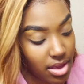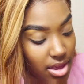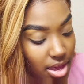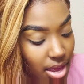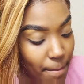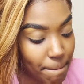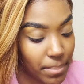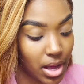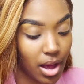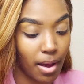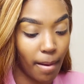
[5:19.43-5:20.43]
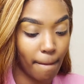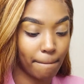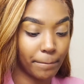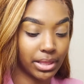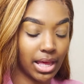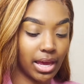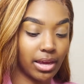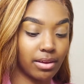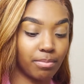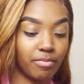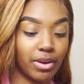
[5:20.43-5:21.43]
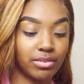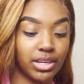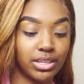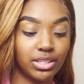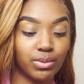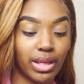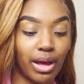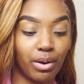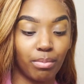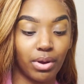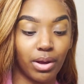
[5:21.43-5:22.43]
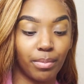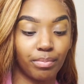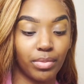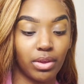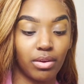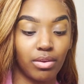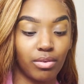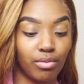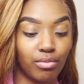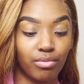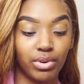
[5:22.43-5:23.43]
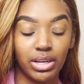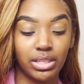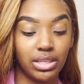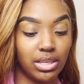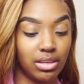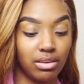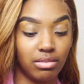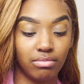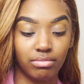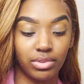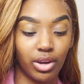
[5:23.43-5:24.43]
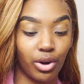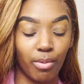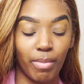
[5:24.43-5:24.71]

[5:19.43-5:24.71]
a pump. Like, foundations without a pump really irk my